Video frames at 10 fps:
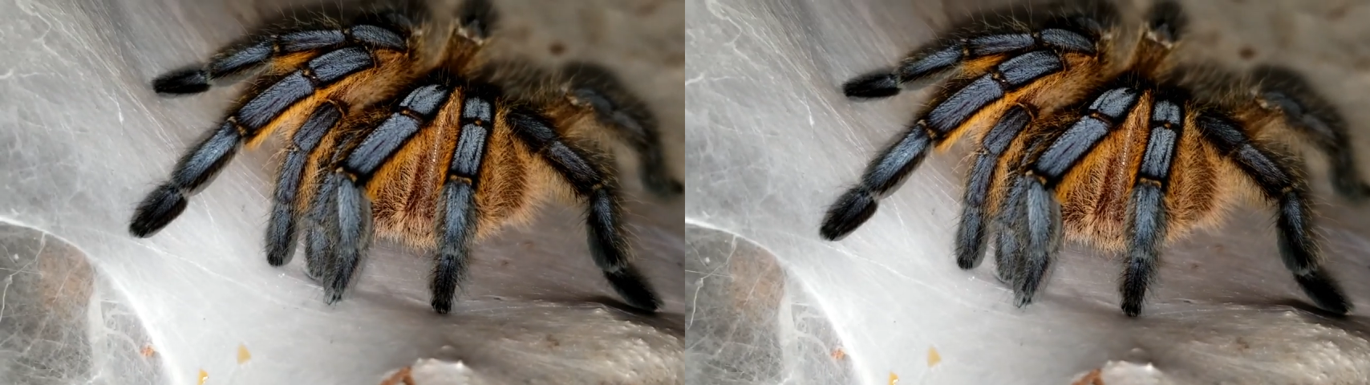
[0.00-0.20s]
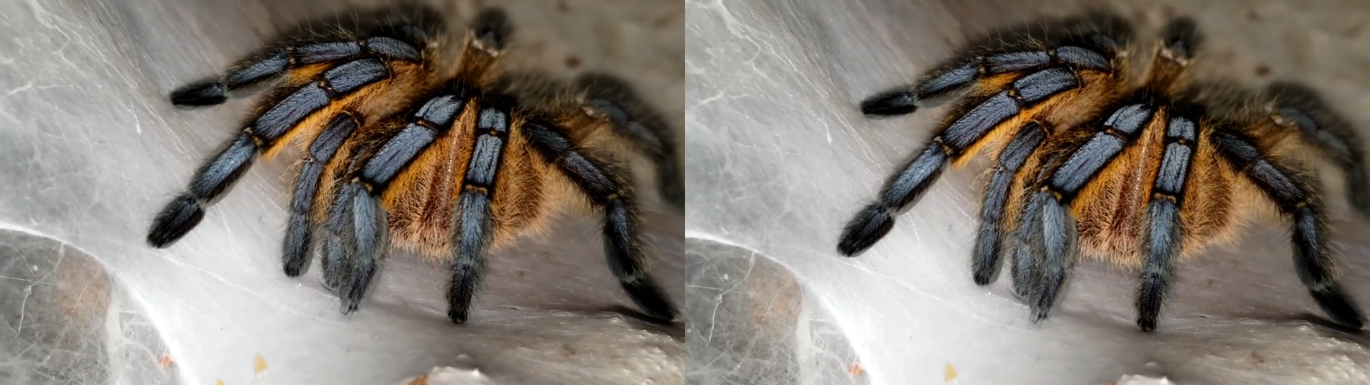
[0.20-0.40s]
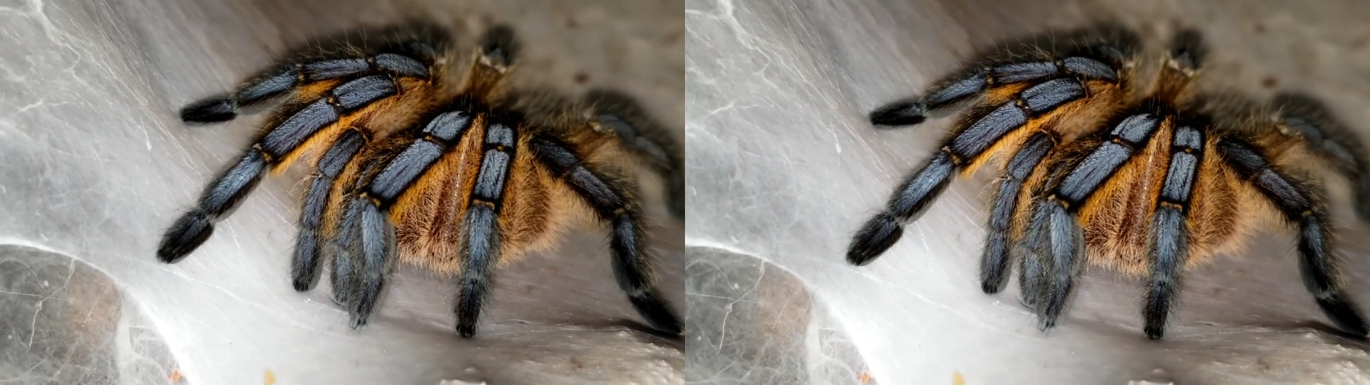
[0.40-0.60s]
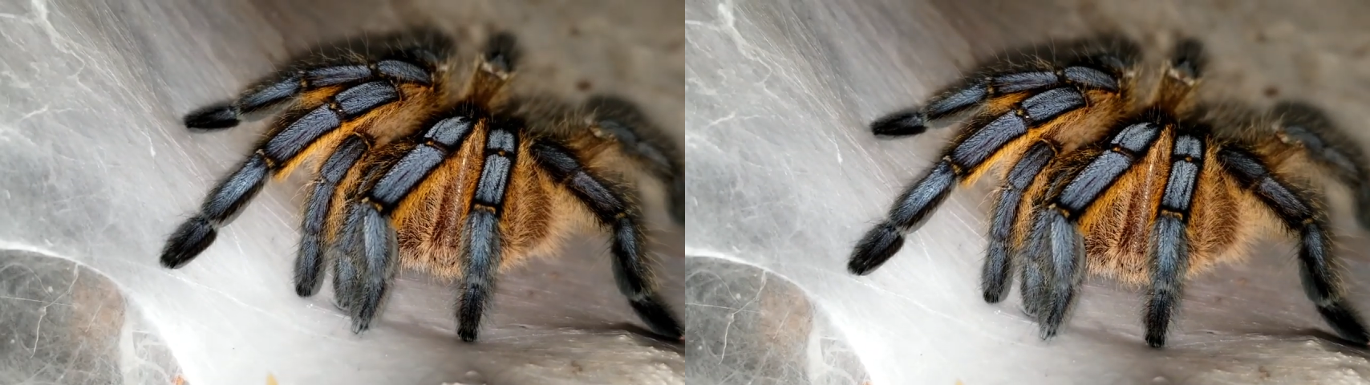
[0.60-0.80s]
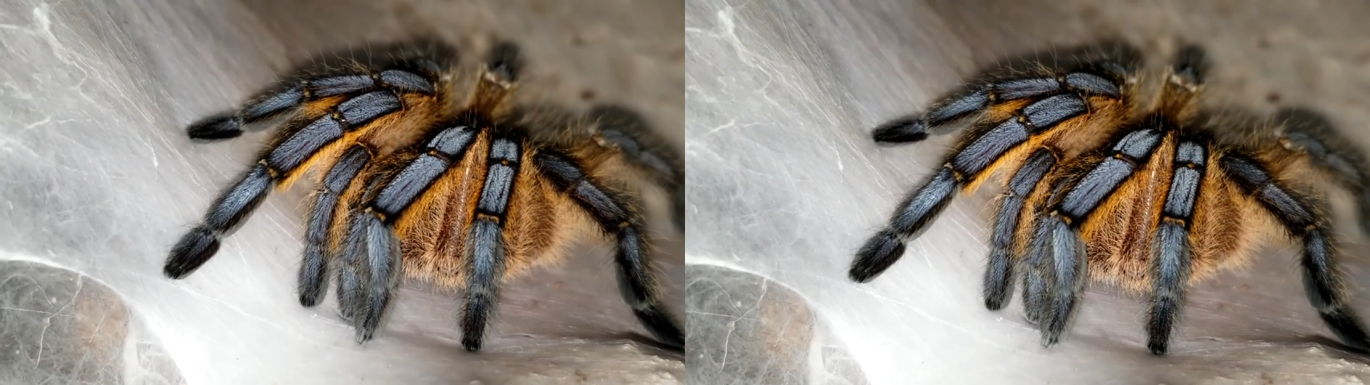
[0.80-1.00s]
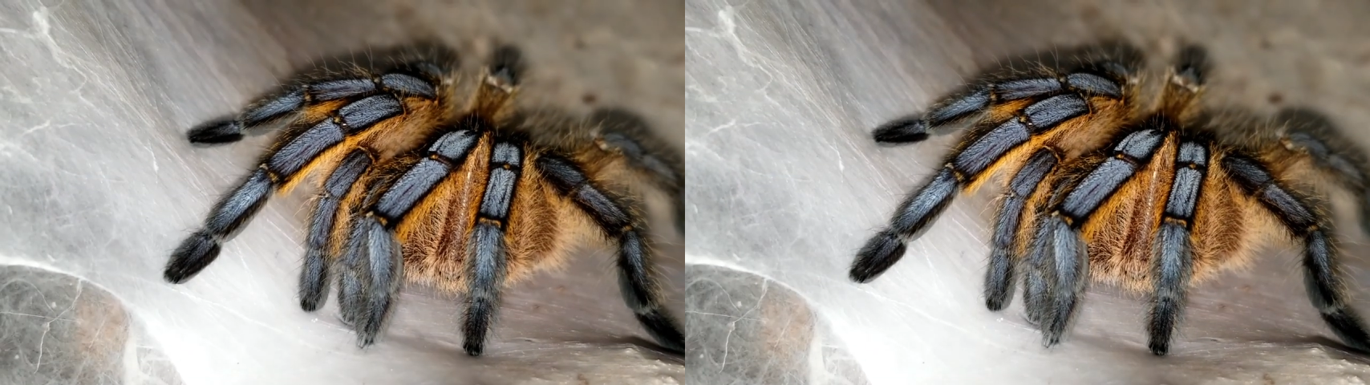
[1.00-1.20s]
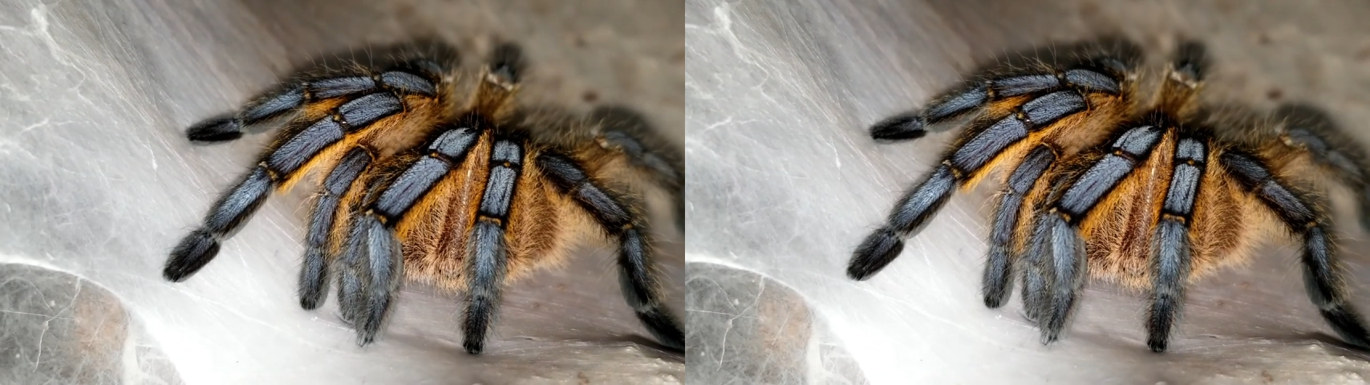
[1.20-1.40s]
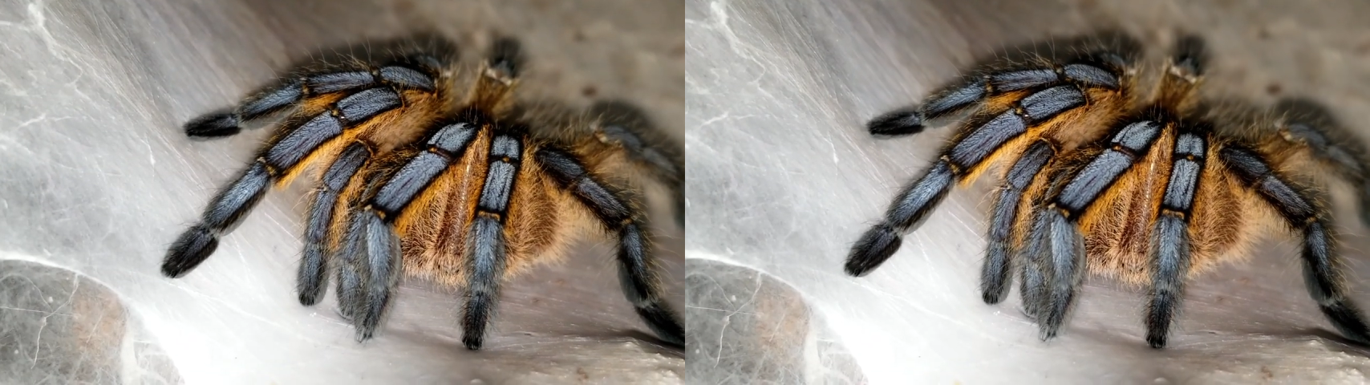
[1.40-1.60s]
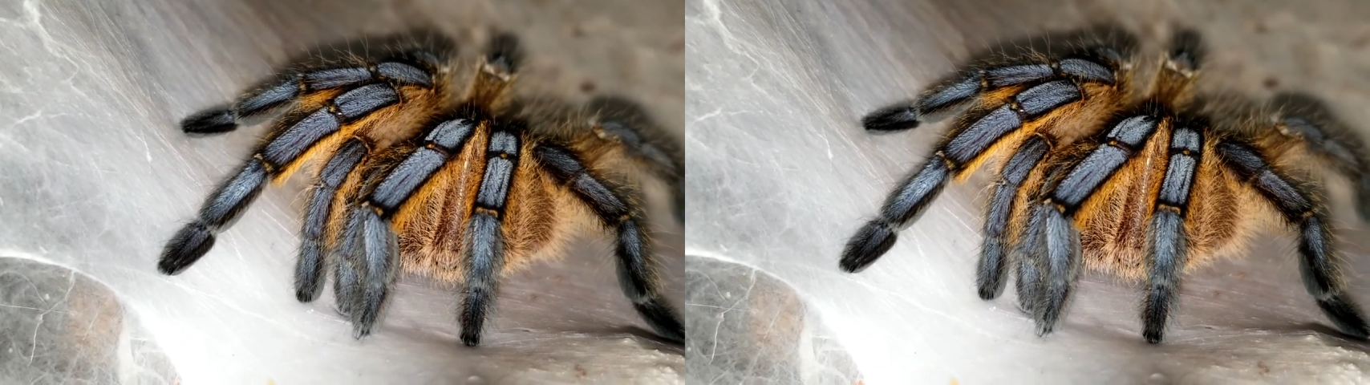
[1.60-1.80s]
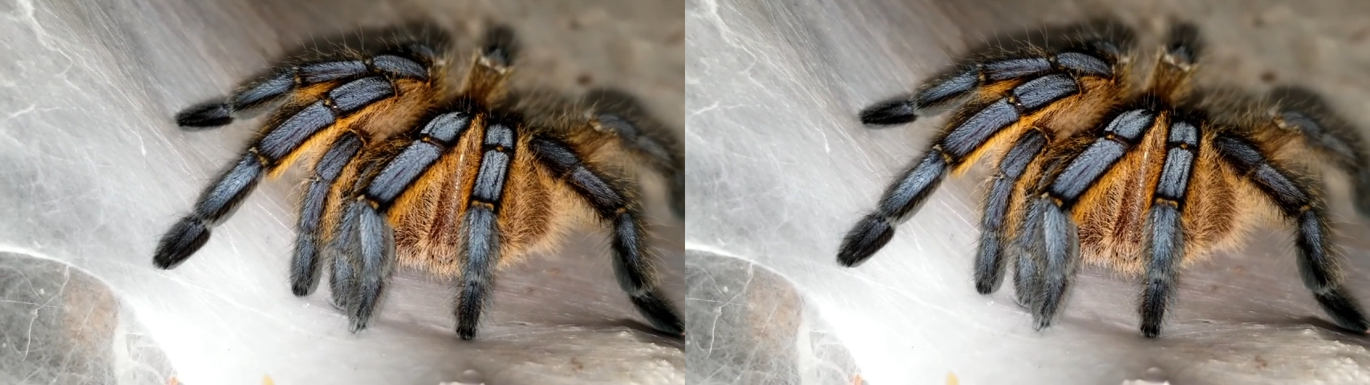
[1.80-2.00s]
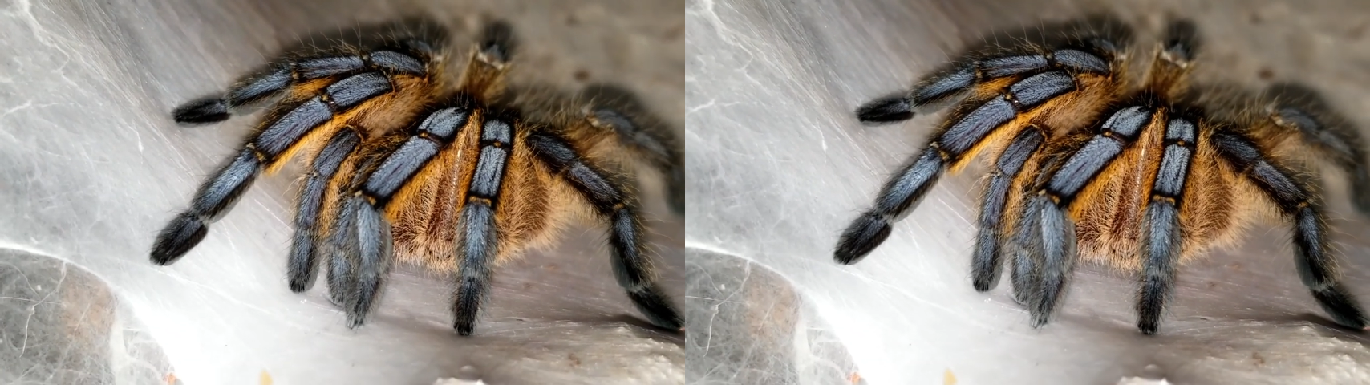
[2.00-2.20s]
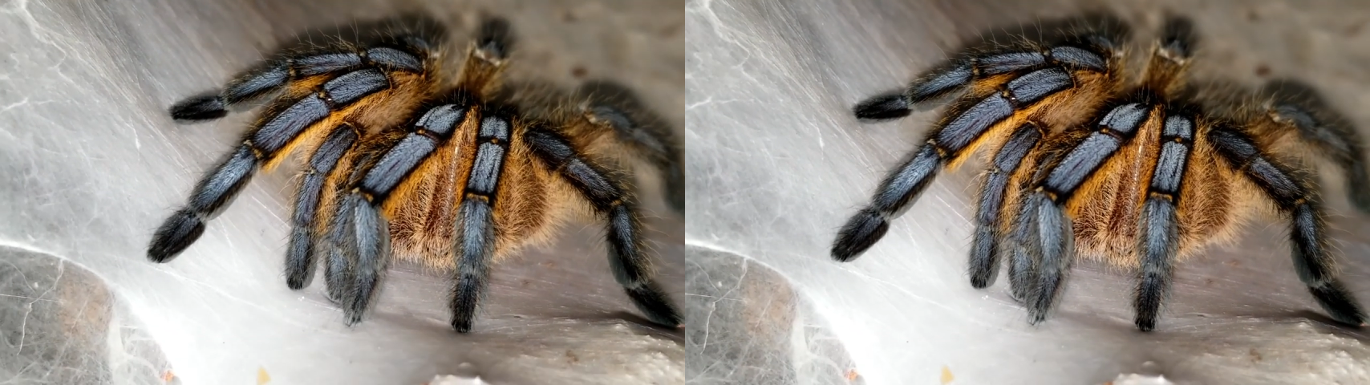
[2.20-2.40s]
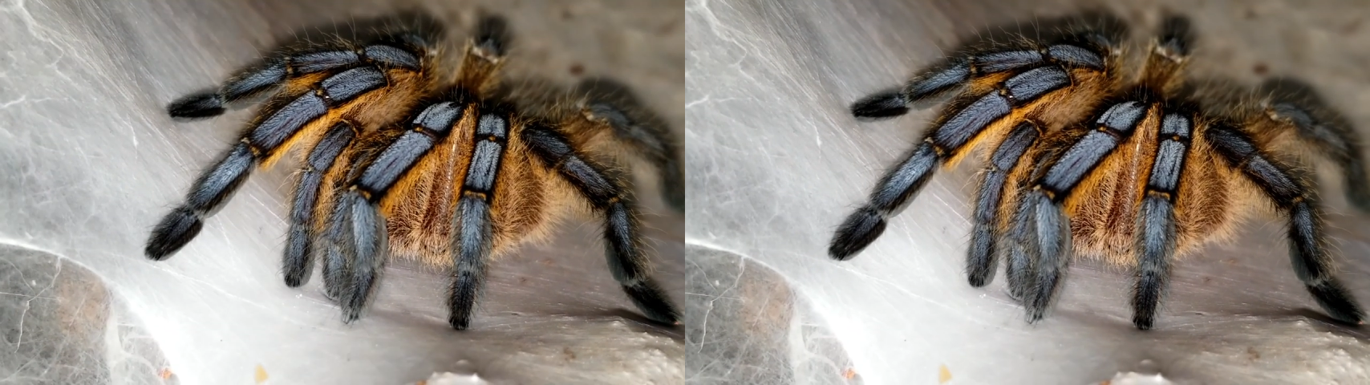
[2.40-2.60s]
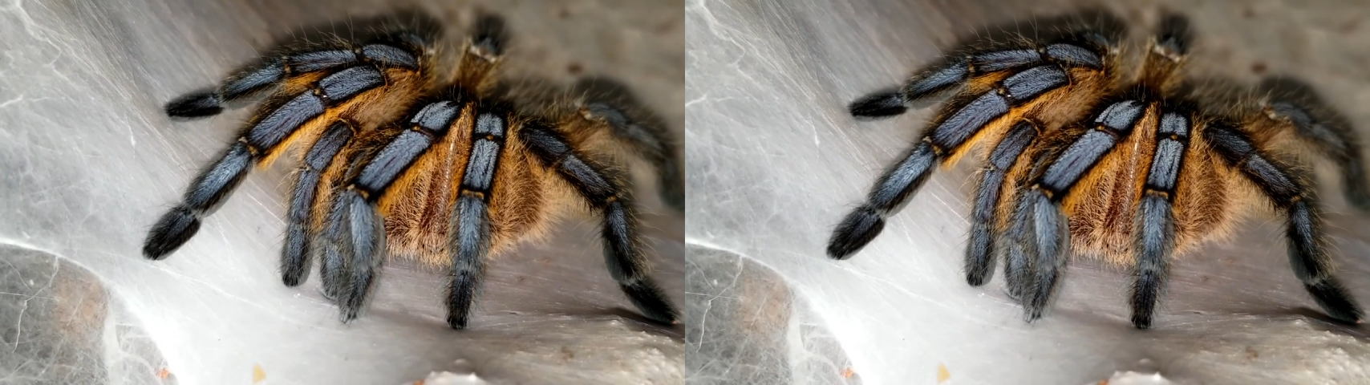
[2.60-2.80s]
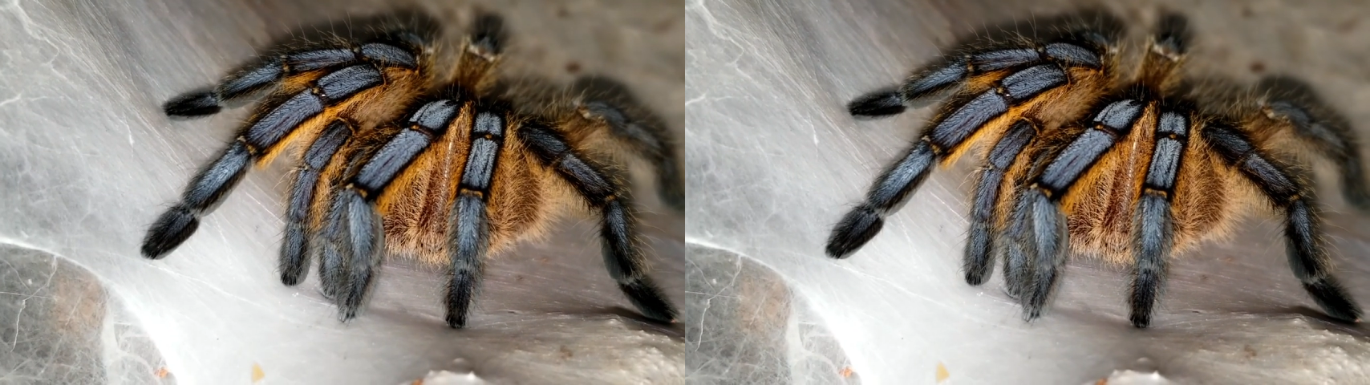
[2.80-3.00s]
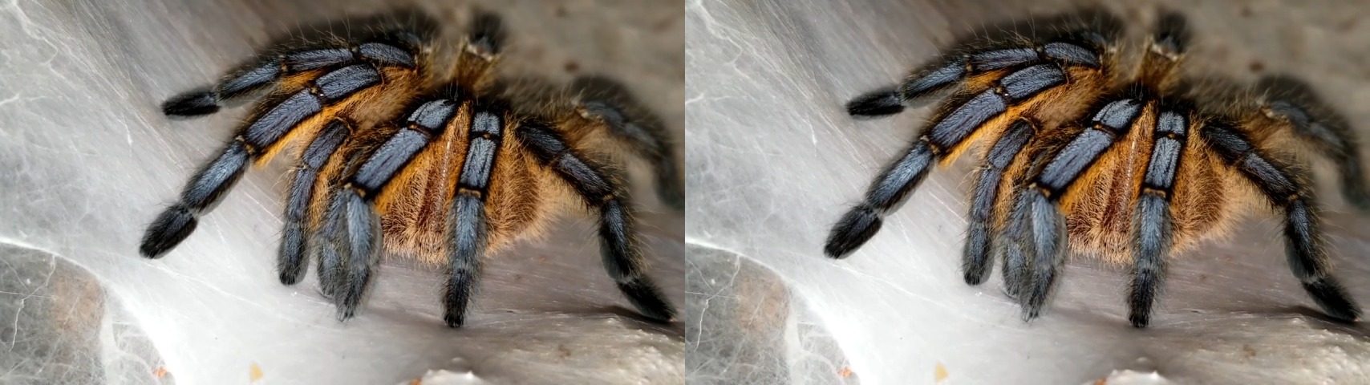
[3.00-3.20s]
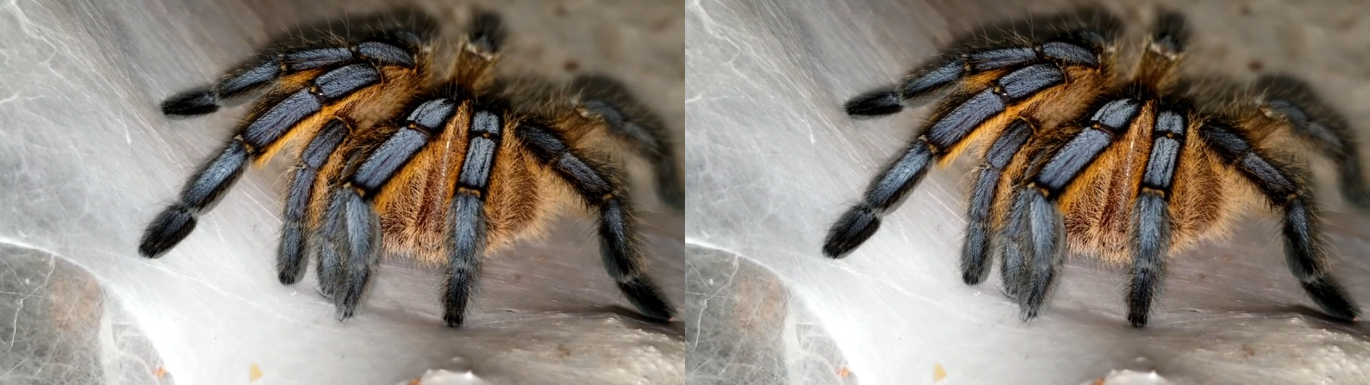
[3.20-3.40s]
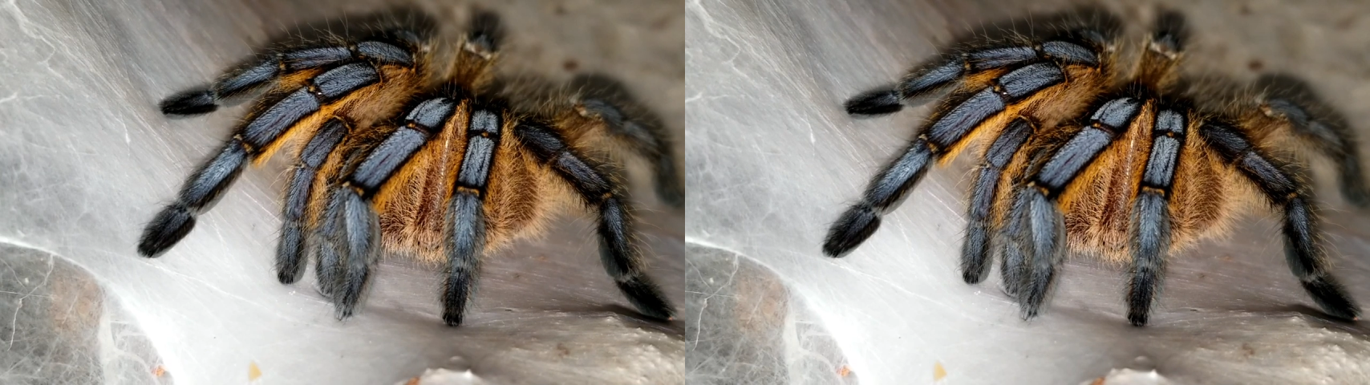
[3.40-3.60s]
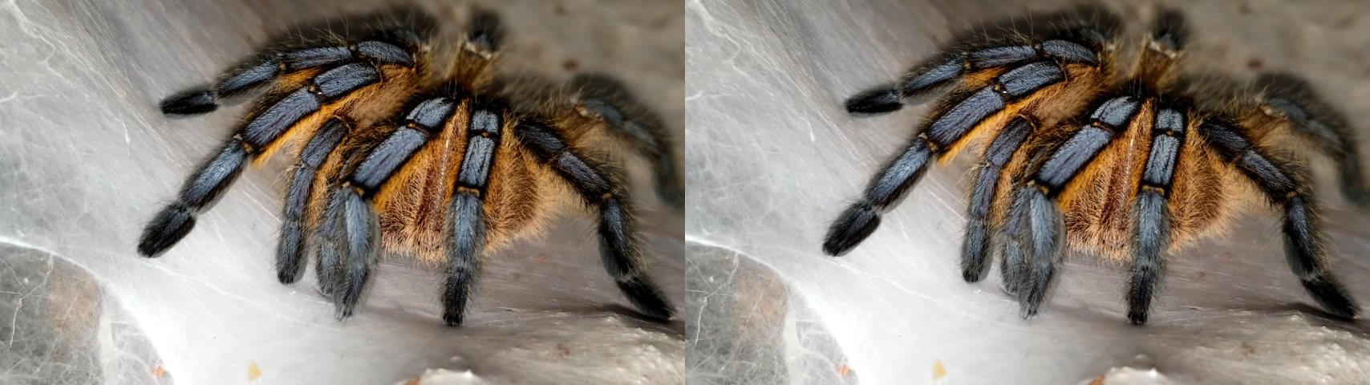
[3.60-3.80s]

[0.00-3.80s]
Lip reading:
No face is visible, so there are no lips to read.